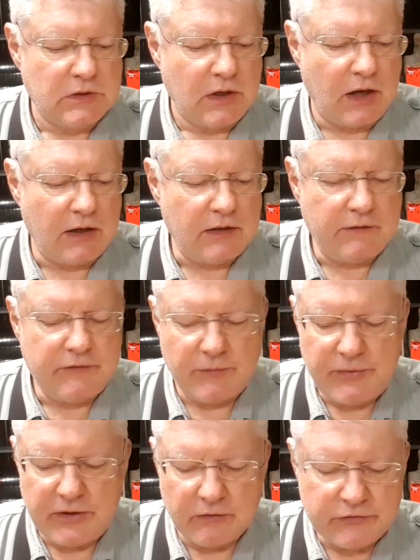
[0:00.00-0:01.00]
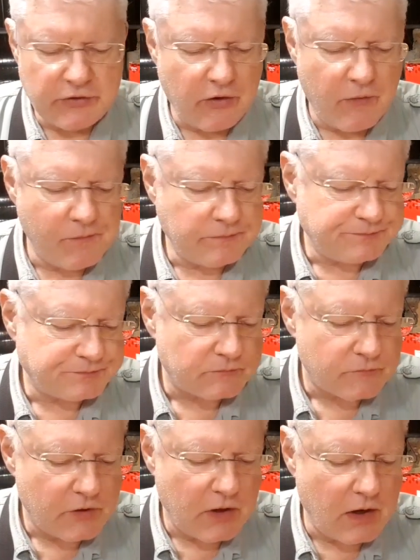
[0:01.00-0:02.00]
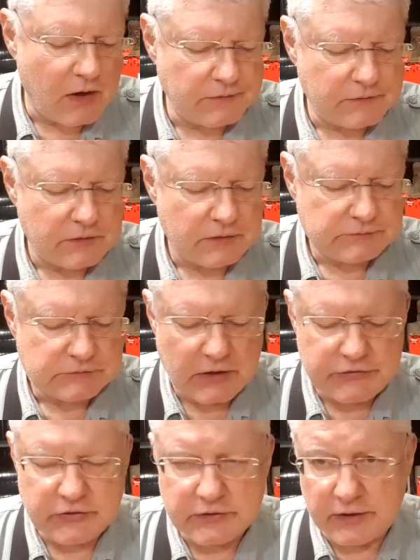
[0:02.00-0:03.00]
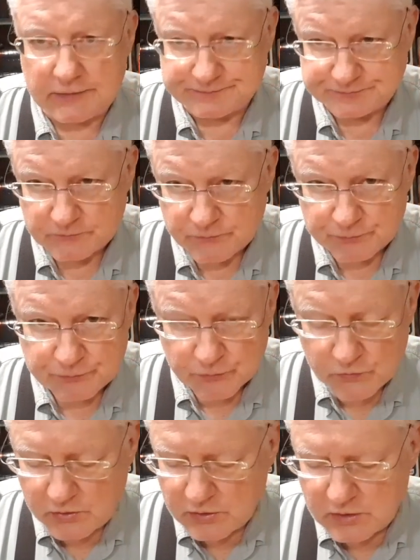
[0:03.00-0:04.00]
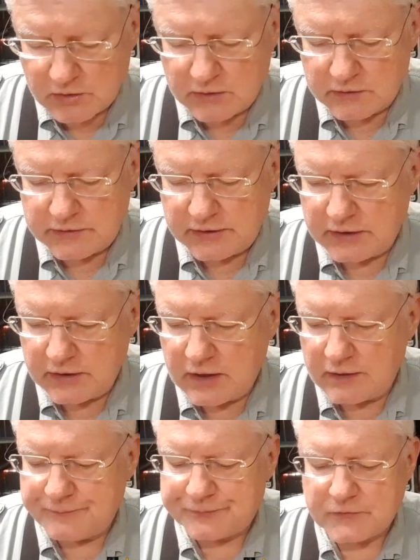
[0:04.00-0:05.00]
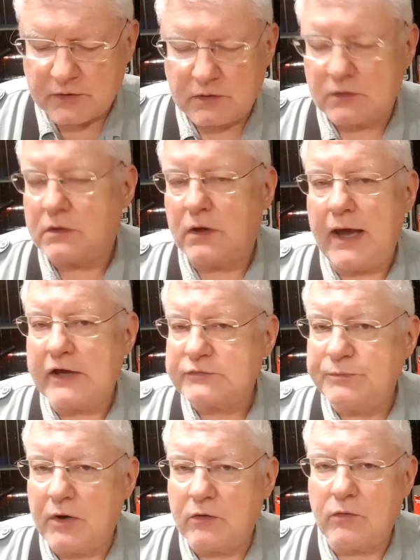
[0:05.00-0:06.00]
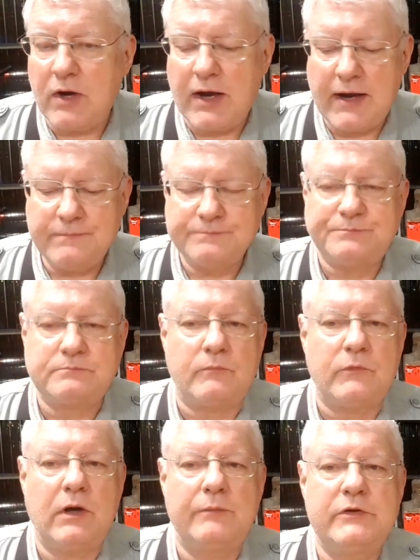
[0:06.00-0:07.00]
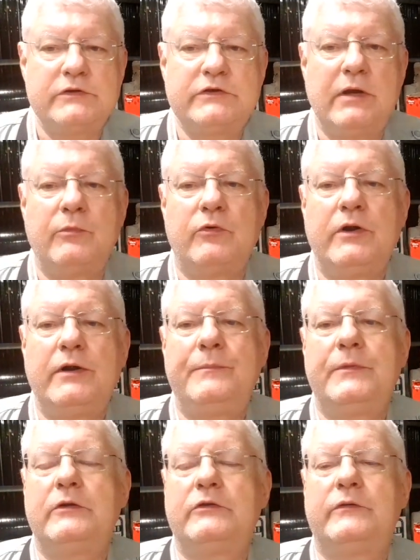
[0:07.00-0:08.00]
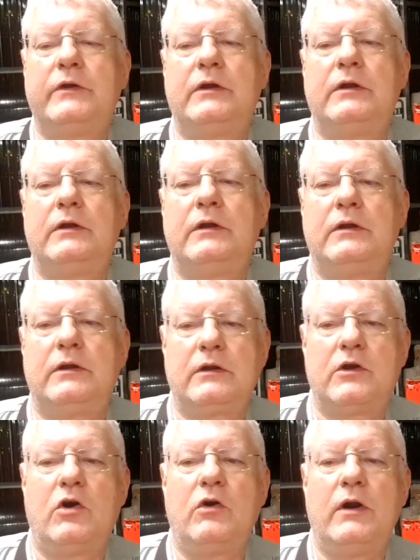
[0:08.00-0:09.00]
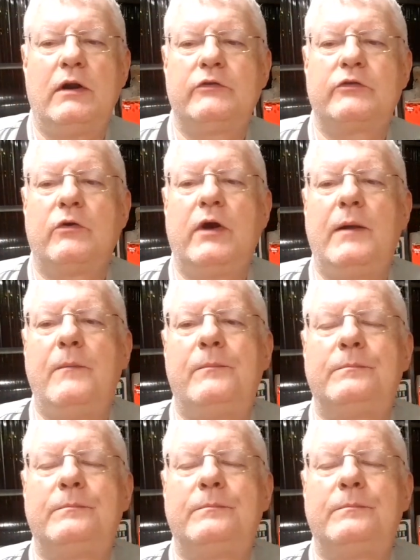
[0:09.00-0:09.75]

I love the Biodome. I took the glass boat ride up to Saint Marie. Current is great.